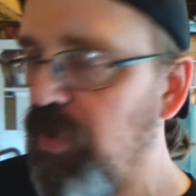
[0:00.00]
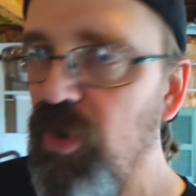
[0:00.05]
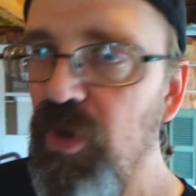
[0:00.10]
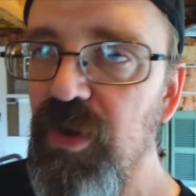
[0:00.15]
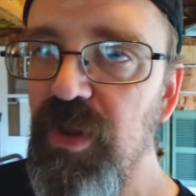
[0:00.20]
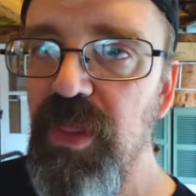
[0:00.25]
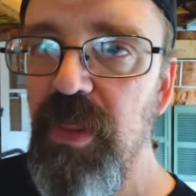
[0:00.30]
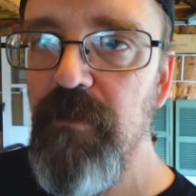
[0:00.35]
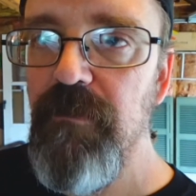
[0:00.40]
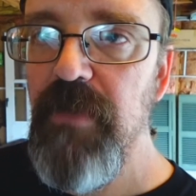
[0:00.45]
part
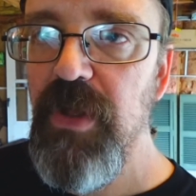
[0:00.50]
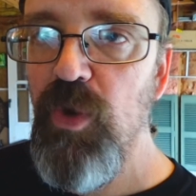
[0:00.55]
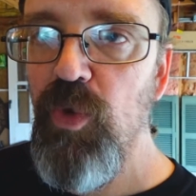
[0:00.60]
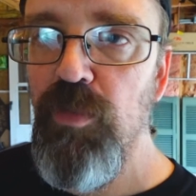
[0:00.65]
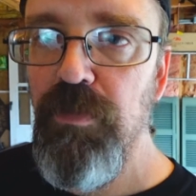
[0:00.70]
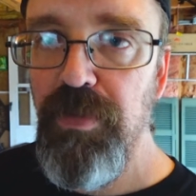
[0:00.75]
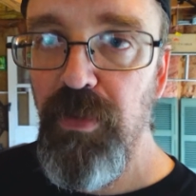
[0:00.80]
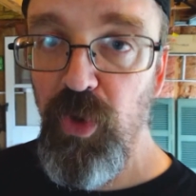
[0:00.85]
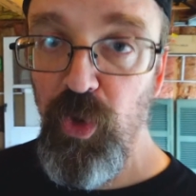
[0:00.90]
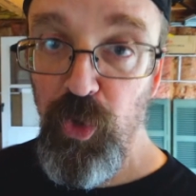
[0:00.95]
of the middle
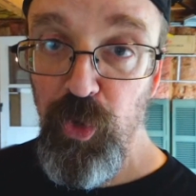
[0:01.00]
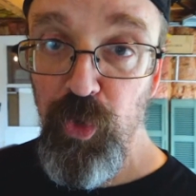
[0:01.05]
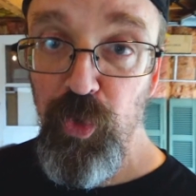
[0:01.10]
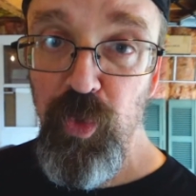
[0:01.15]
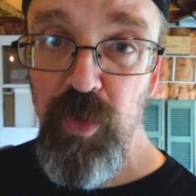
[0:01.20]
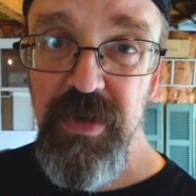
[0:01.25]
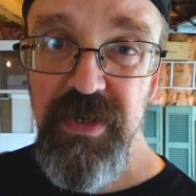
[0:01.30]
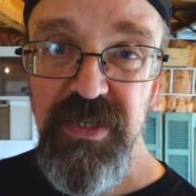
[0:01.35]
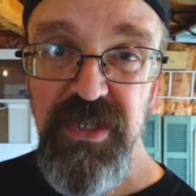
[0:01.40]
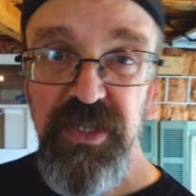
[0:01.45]
blue,
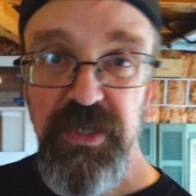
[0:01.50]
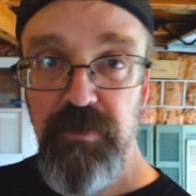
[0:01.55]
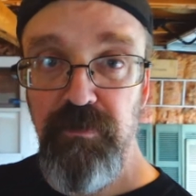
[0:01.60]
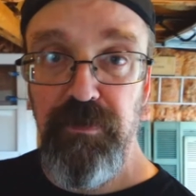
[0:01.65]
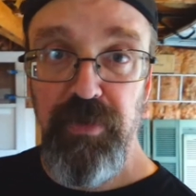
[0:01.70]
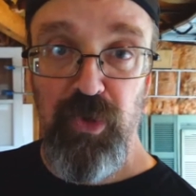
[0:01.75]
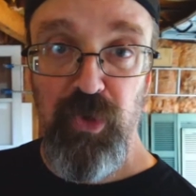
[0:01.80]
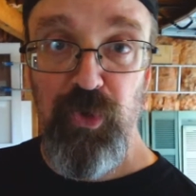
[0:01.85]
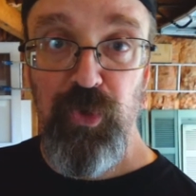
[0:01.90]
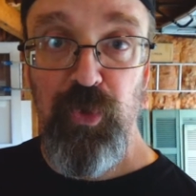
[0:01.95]
just
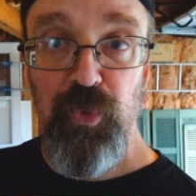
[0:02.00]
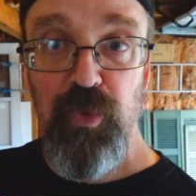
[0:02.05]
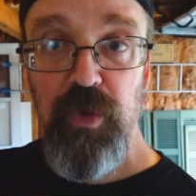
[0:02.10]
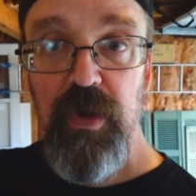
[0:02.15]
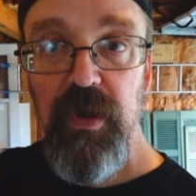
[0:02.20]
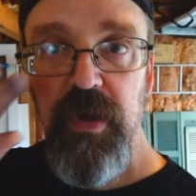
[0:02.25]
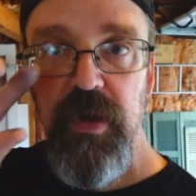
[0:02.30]
blue.